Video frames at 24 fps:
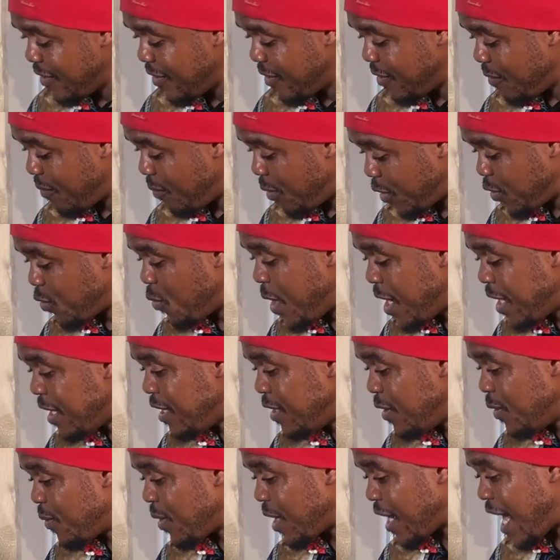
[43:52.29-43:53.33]
But when
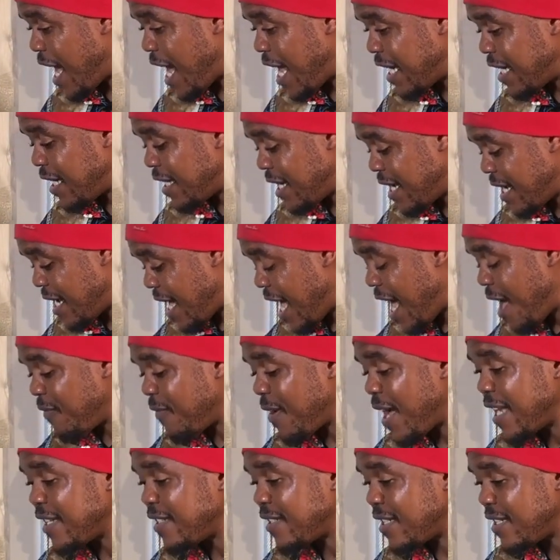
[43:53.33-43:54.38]
you
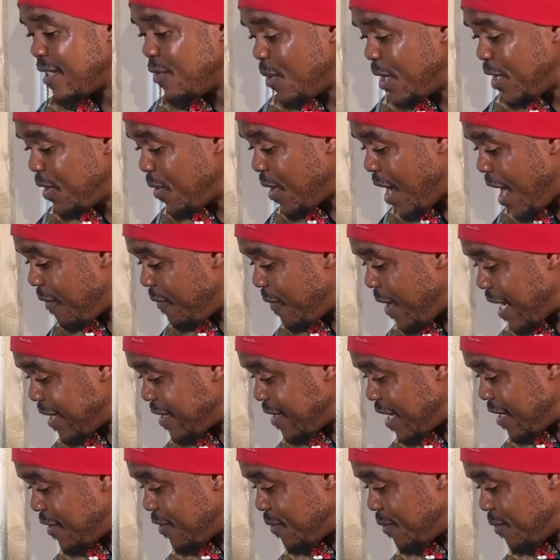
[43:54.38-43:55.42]
have
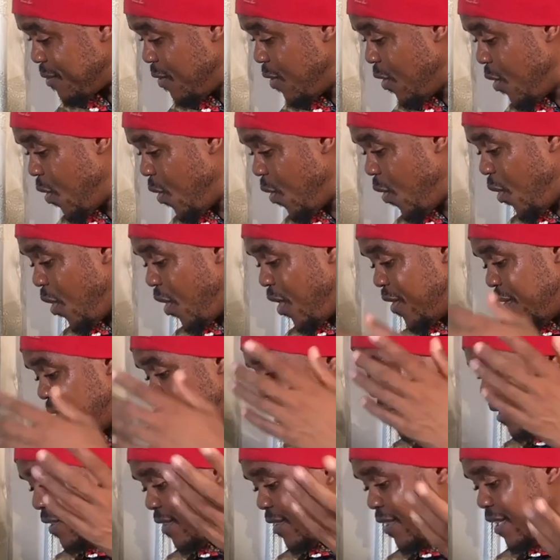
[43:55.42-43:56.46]
access to all
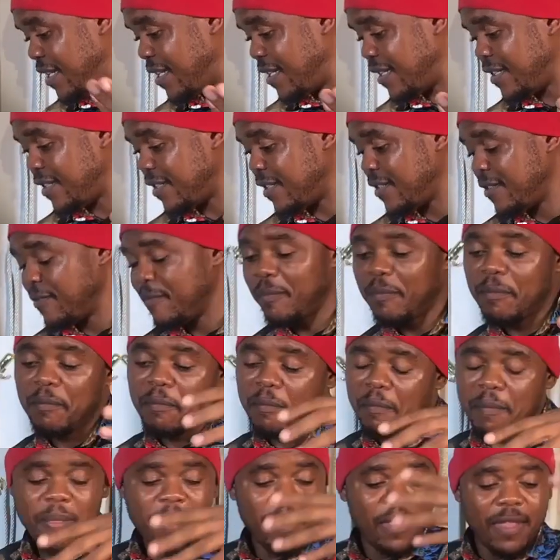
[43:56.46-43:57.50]
these things,
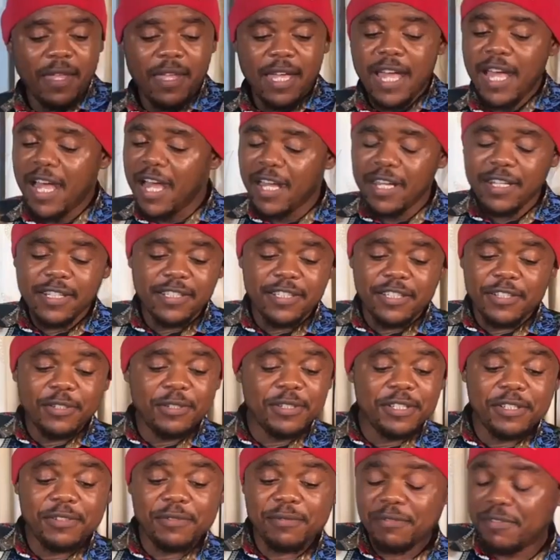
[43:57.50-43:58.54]
you don't
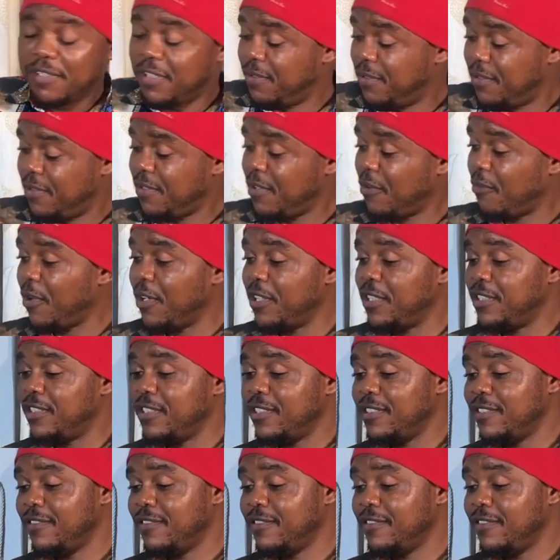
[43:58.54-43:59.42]
need to reduce your quality.